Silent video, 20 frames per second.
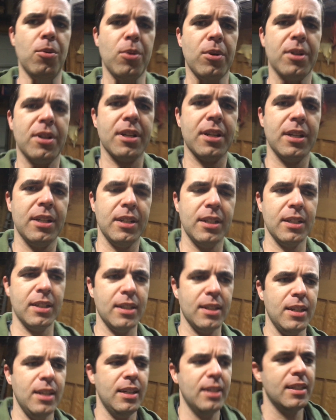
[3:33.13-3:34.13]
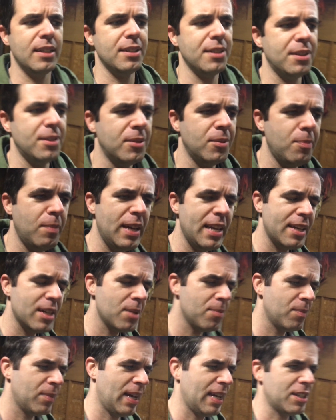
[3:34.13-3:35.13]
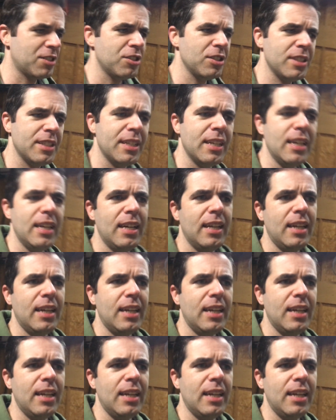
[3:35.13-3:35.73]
orc uh, makeup. Actually,